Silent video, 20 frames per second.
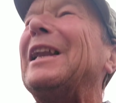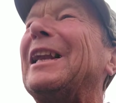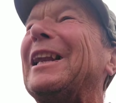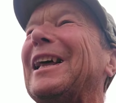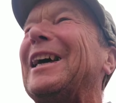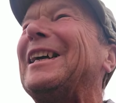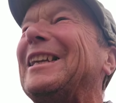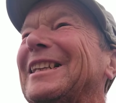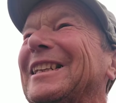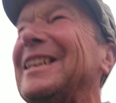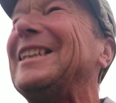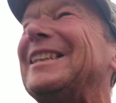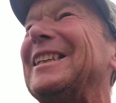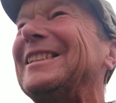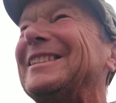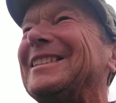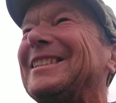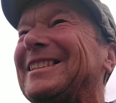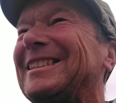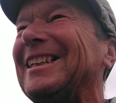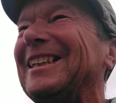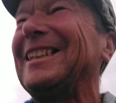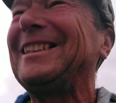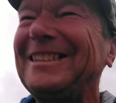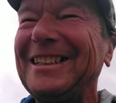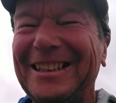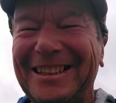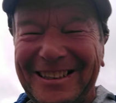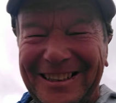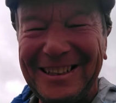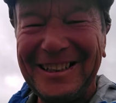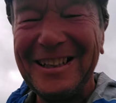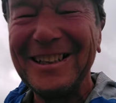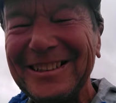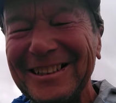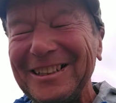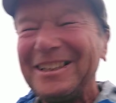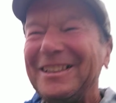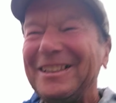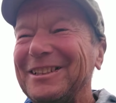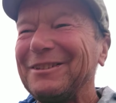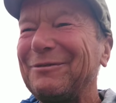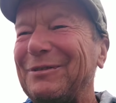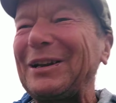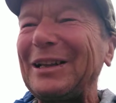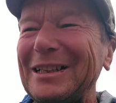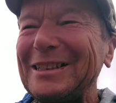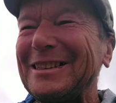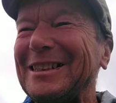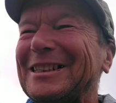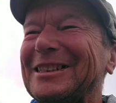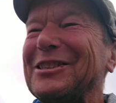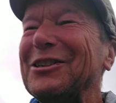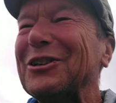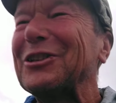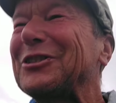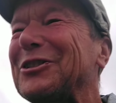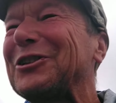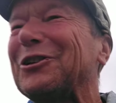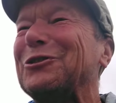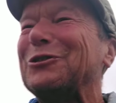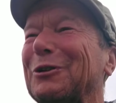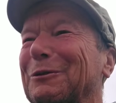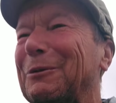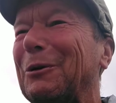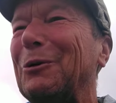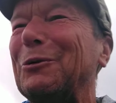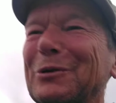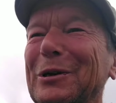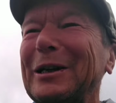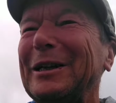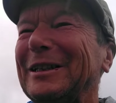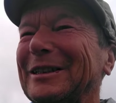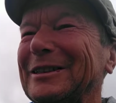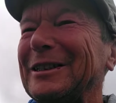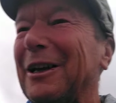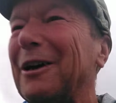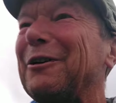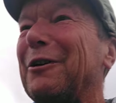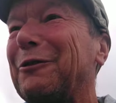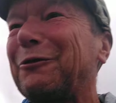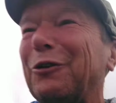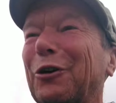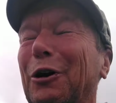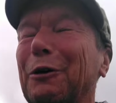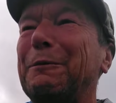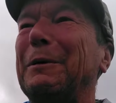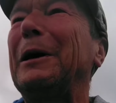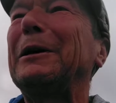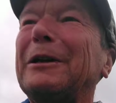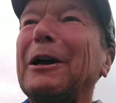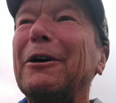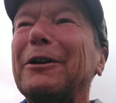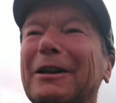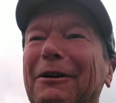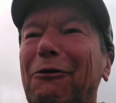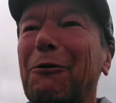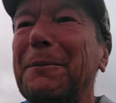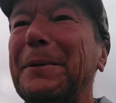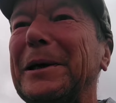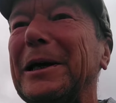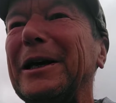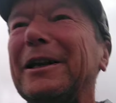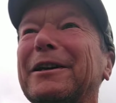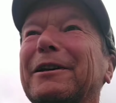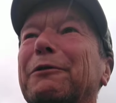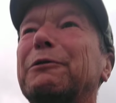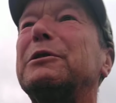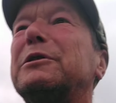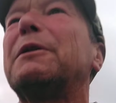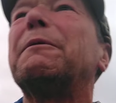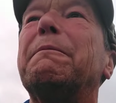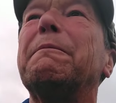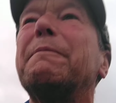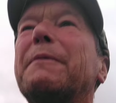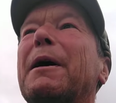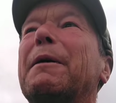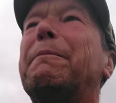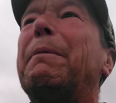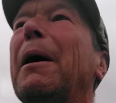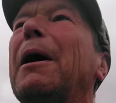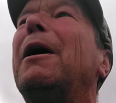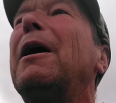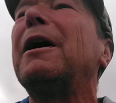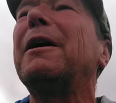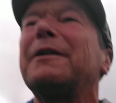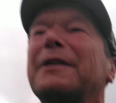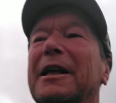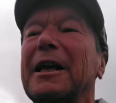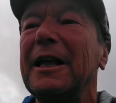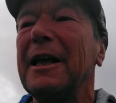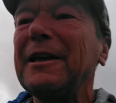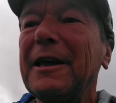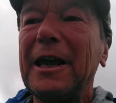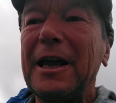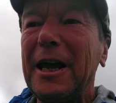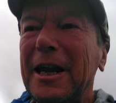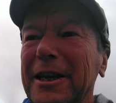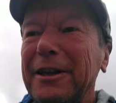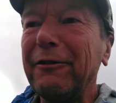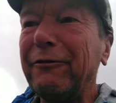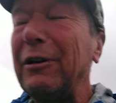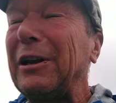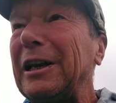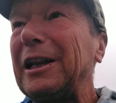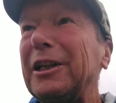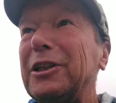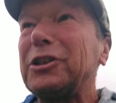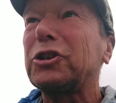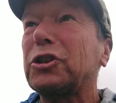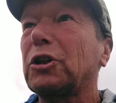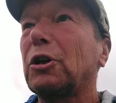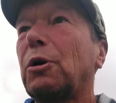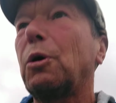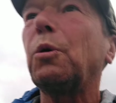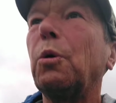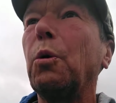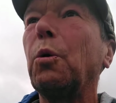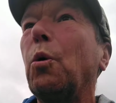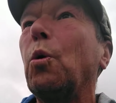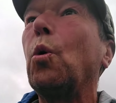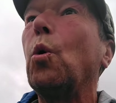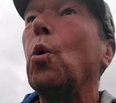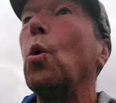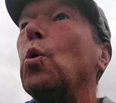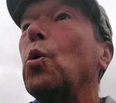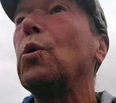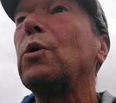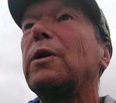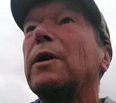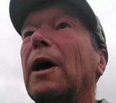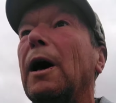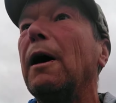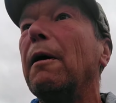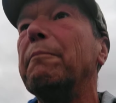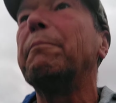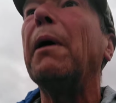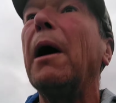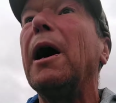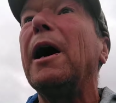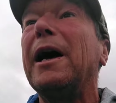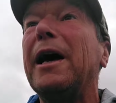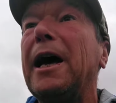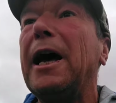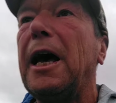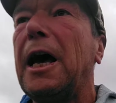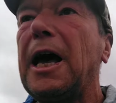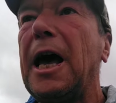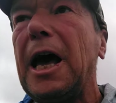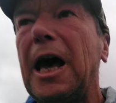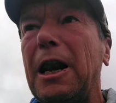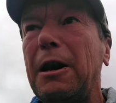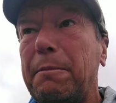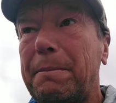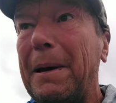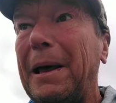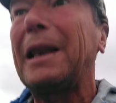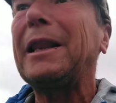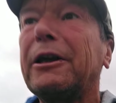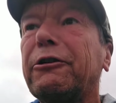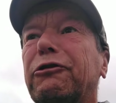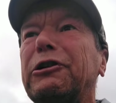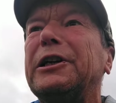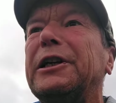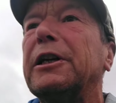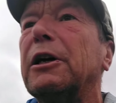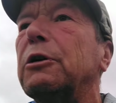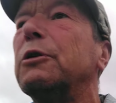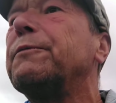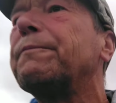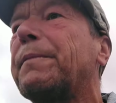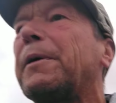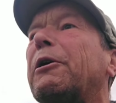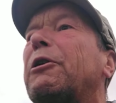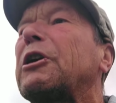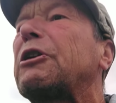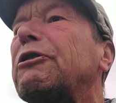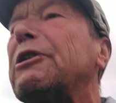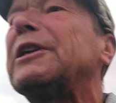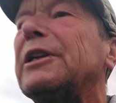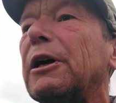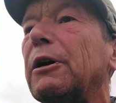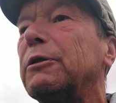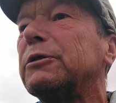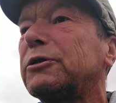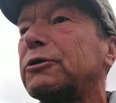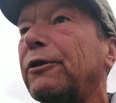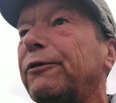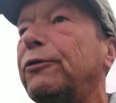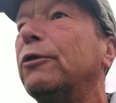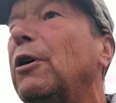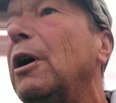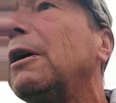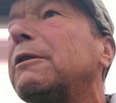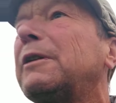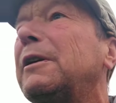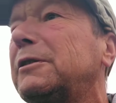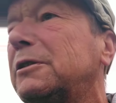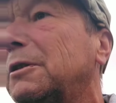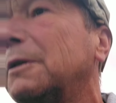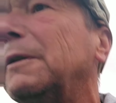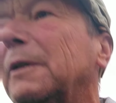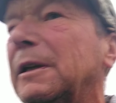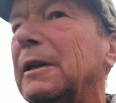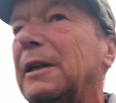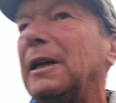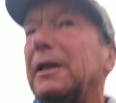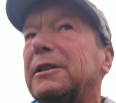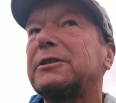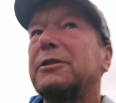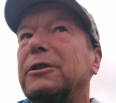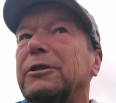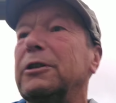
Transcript: the lady, and said, "Your place is not suitable." So I thought I would better go and have a beer. And there was a, a bar in the village called um, Bar El Pellegrino, Peregrino. So I thought, oh, that's that's